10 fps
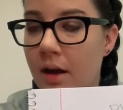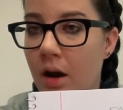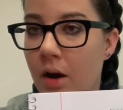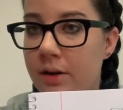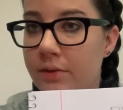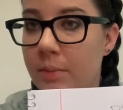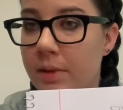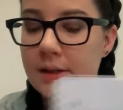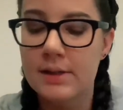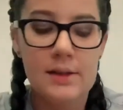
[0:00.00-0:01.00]
all different
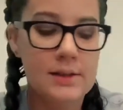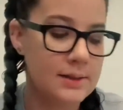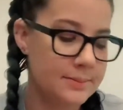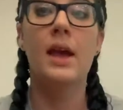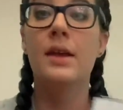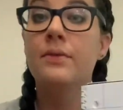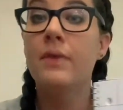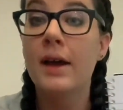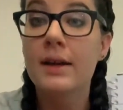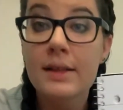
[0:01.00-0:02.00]
places. And
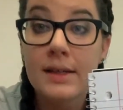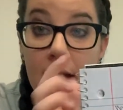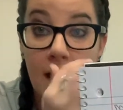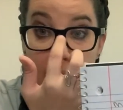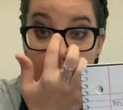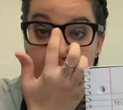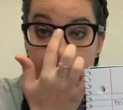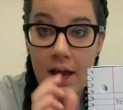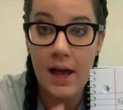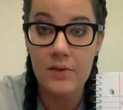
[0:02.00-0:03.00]
finally, times.
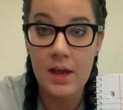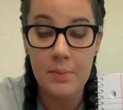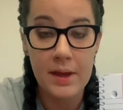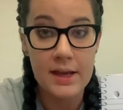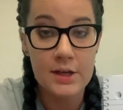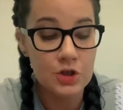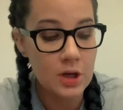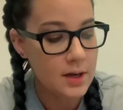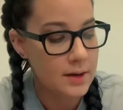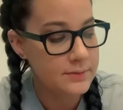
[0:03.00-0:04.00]
Have a page
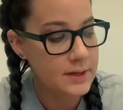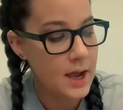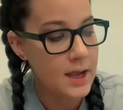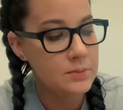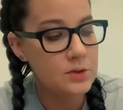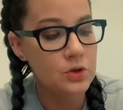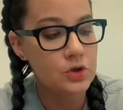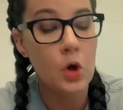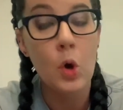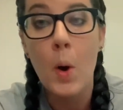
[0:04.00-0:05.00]
of times.
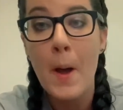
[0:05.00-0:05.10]
So